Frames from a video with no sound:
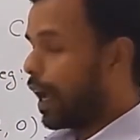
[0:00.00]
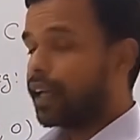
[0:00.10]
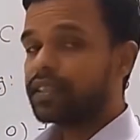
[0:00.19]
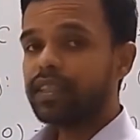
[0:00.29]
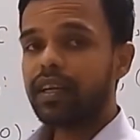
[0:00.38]

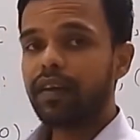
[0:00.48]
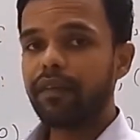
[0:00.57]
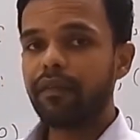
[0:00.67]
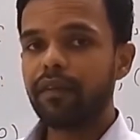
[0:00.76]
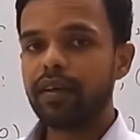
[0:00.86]
As
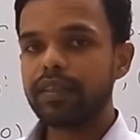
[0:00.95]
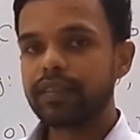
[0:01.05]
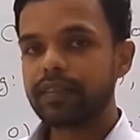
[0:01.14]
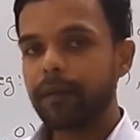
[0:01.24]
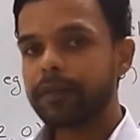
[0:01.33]

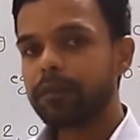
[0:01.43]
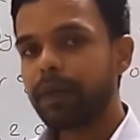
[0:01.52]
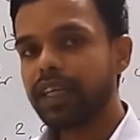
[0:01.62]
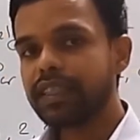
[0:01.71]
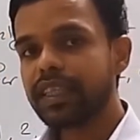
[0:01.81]

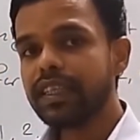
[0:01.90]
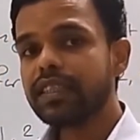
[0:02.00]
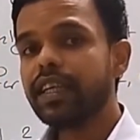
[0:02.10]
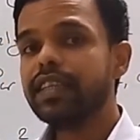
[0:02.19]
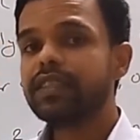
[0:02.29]
subspace
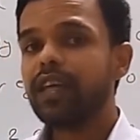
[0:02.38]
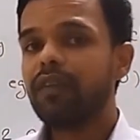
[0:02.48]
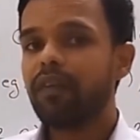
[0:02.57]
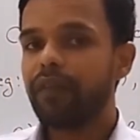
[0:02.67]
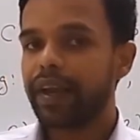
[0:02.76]
is
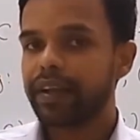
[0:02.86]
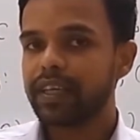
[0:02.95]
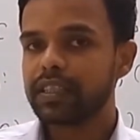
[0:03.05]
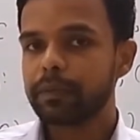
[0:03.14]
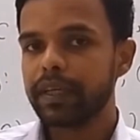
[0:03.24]
itself a
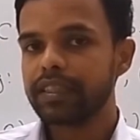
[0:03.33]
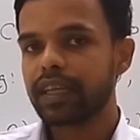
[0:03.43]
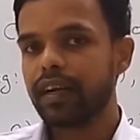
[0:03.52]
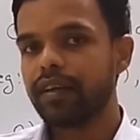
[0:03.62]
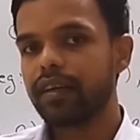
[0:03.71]
vector
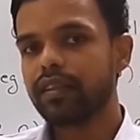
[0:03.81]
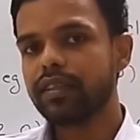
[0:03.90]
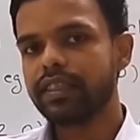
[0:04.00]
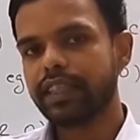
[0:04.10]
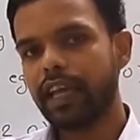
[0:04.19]
space under the